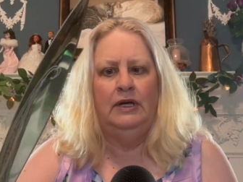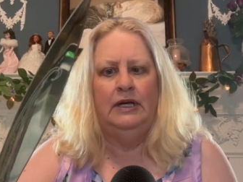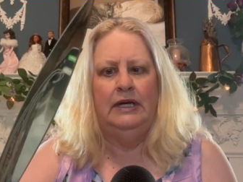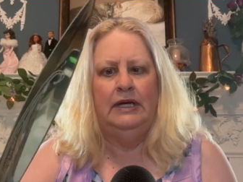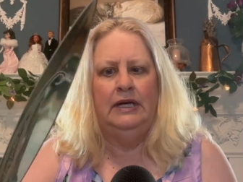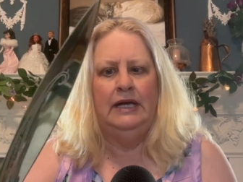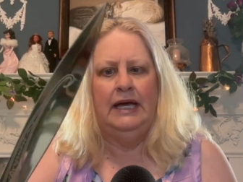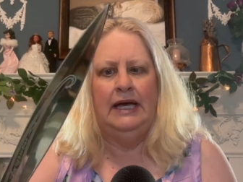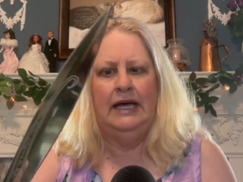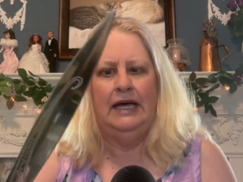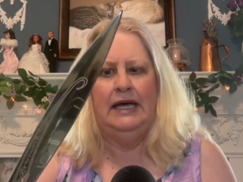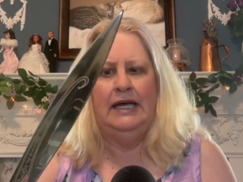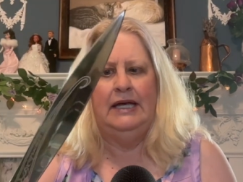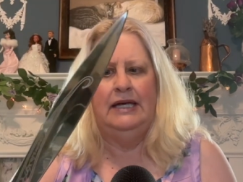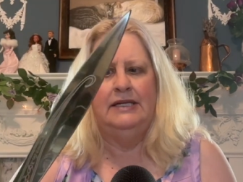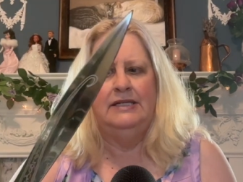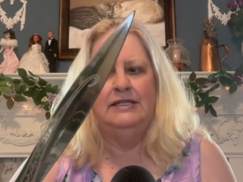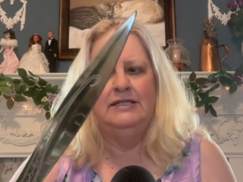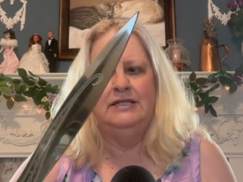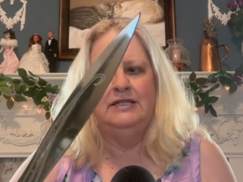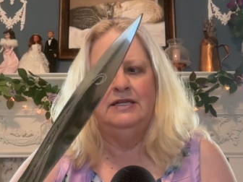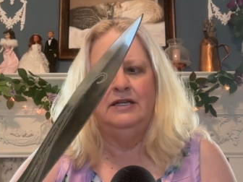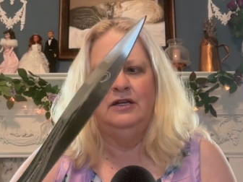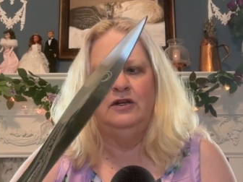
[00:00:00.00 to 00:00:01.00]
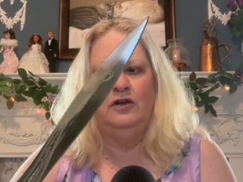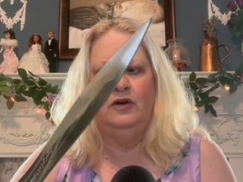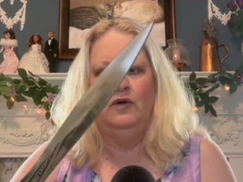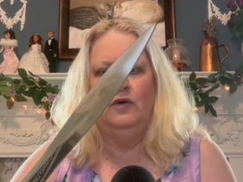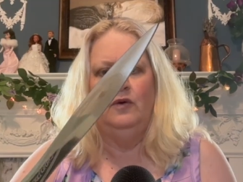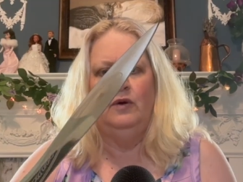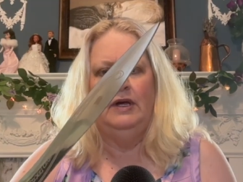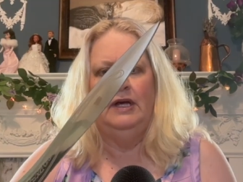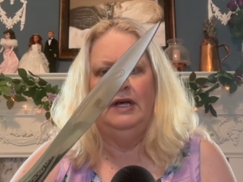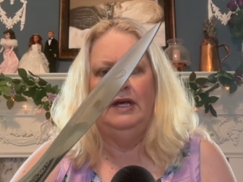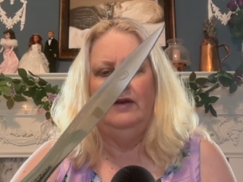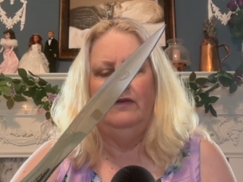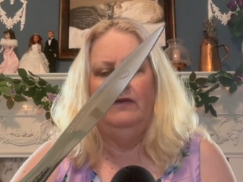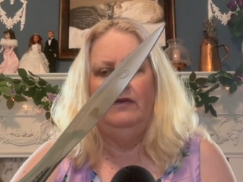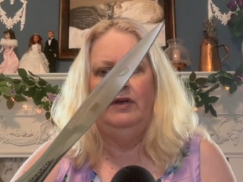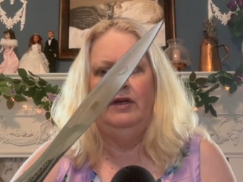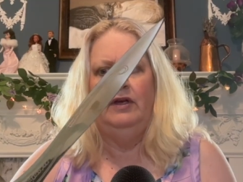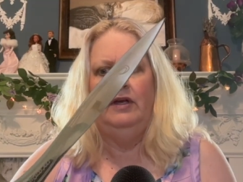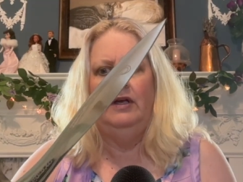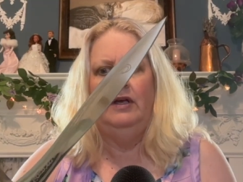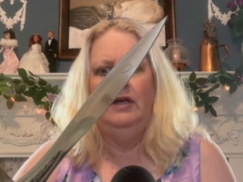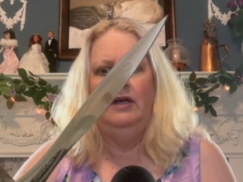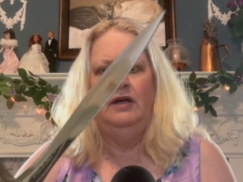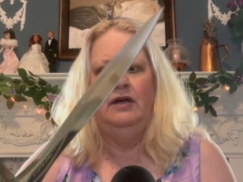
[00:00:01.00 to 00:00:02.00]
It has
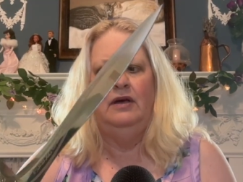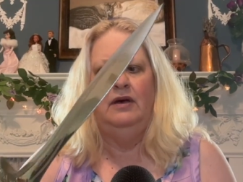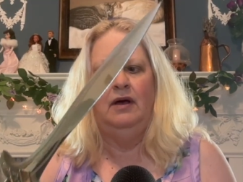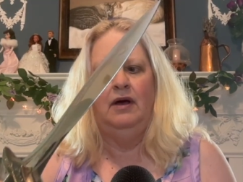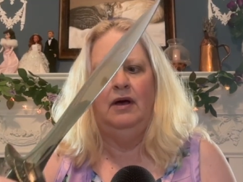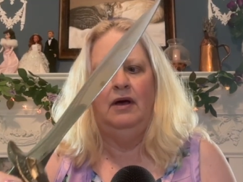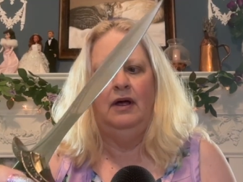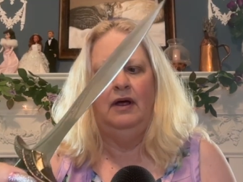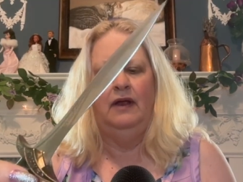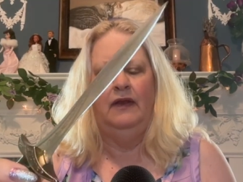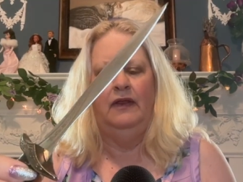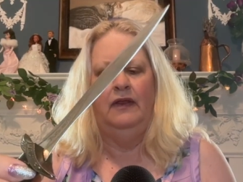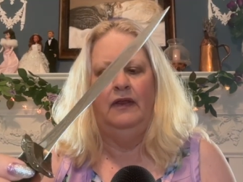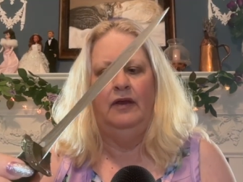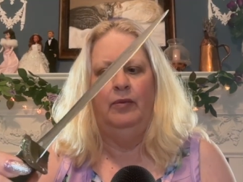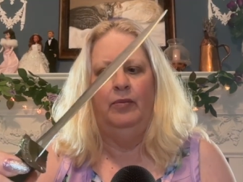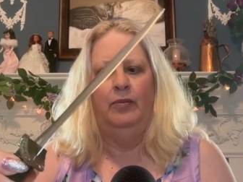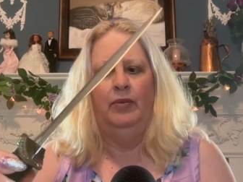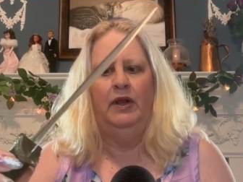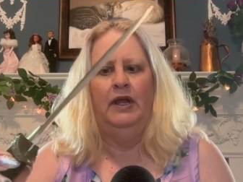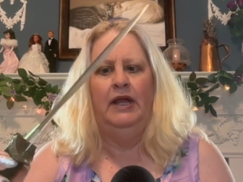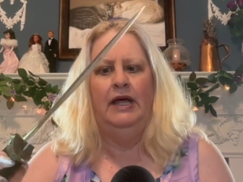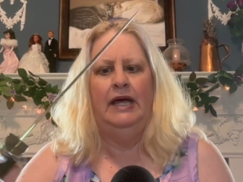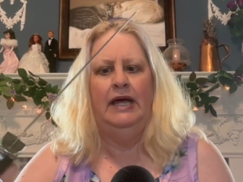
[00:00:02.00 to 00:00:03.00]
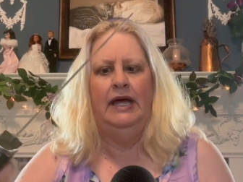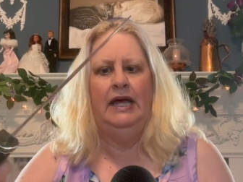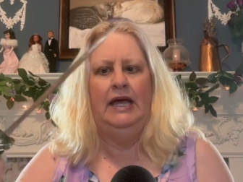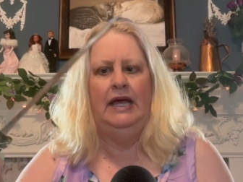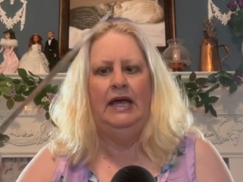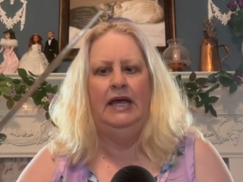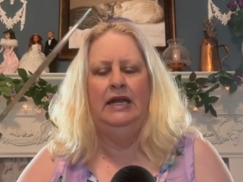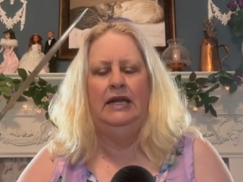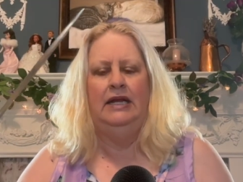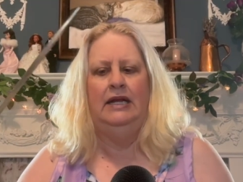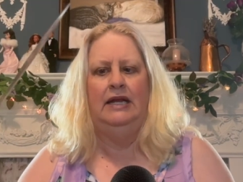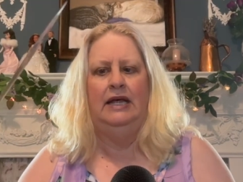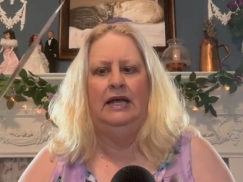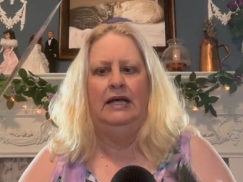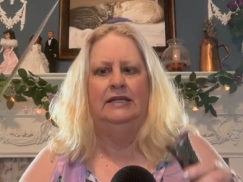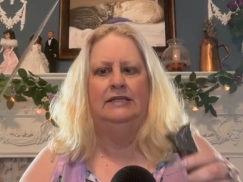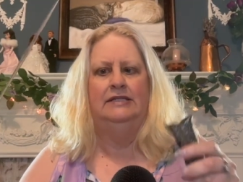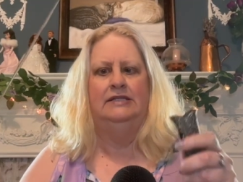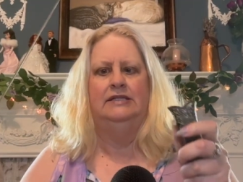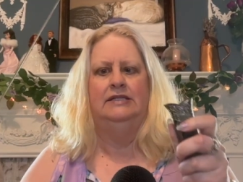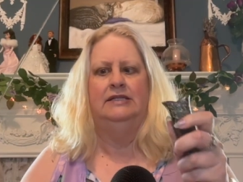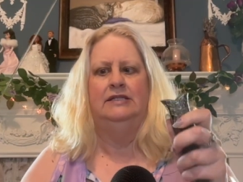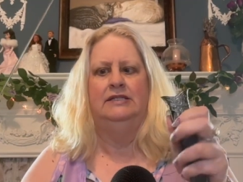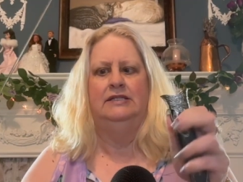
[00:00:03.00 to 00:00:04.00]
engraving on the blade. It has
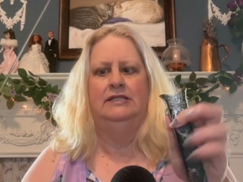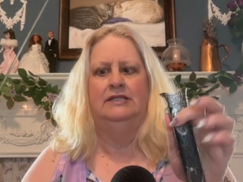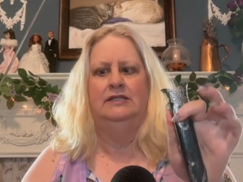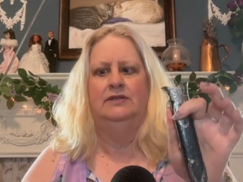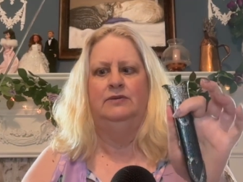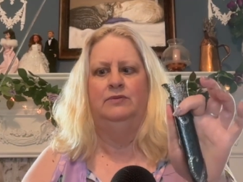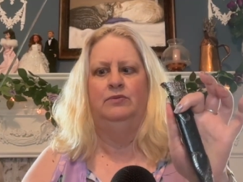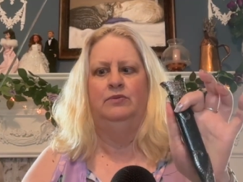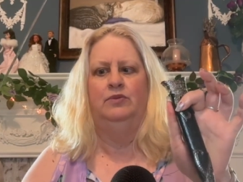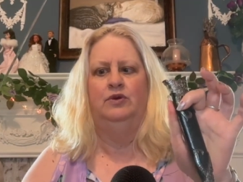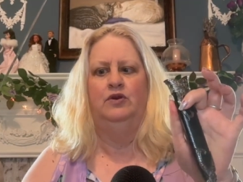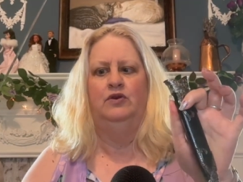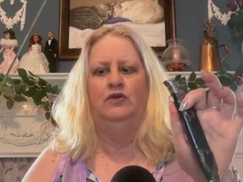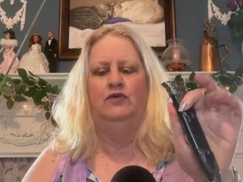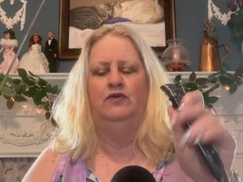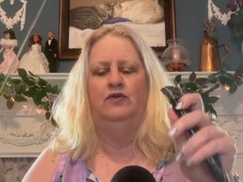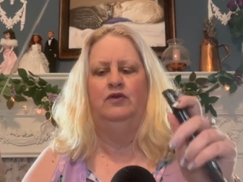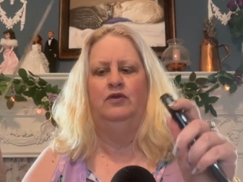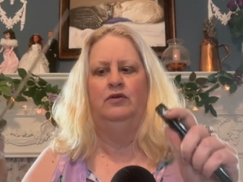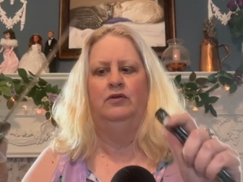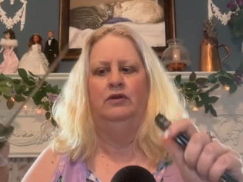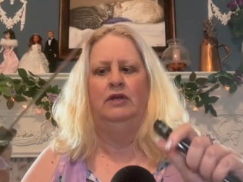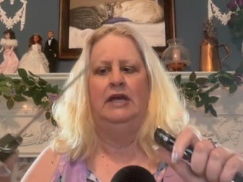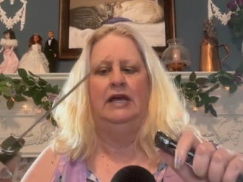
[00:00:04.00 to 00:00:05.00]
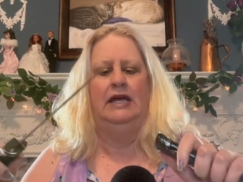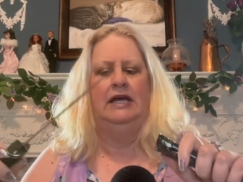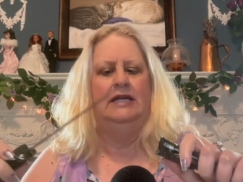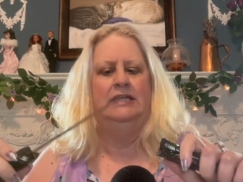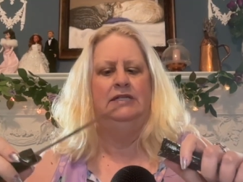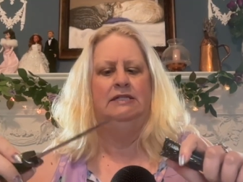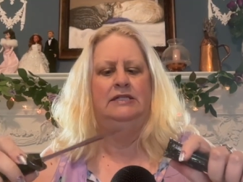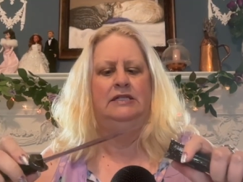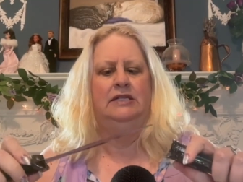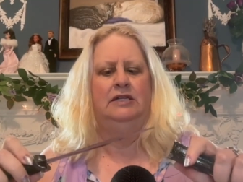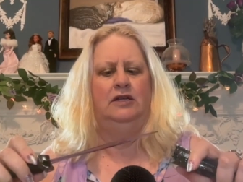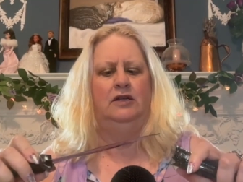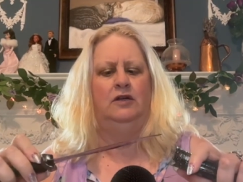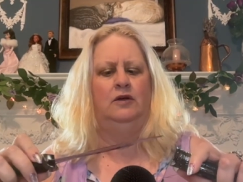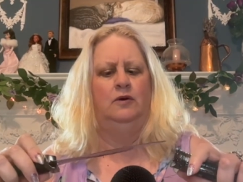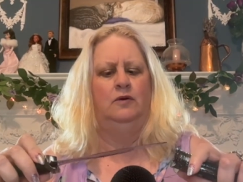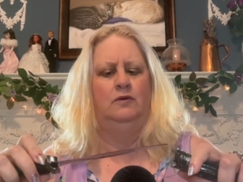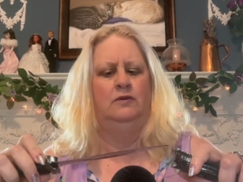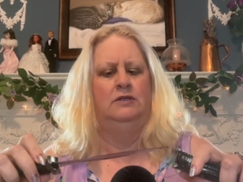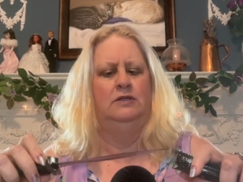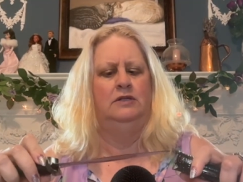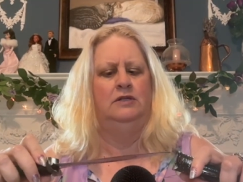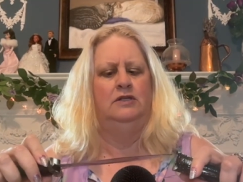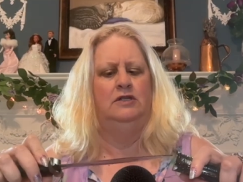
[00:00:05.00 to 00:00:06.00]
this beautiful case that it
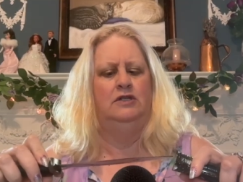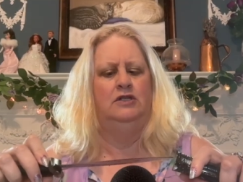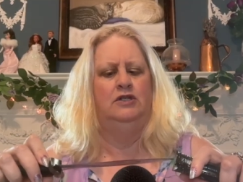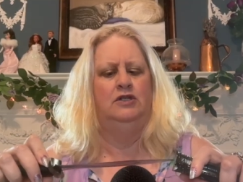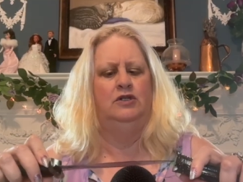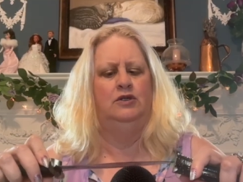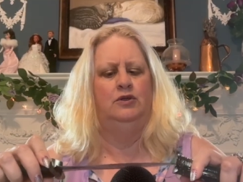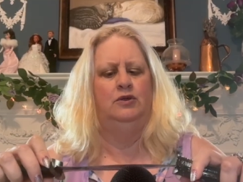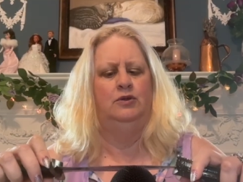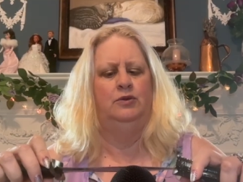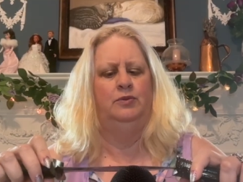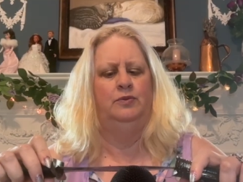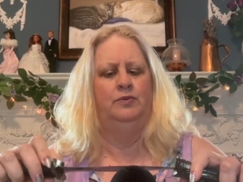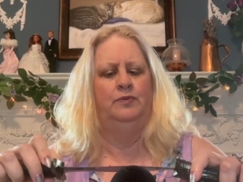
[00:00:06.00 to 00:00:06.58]
goes into.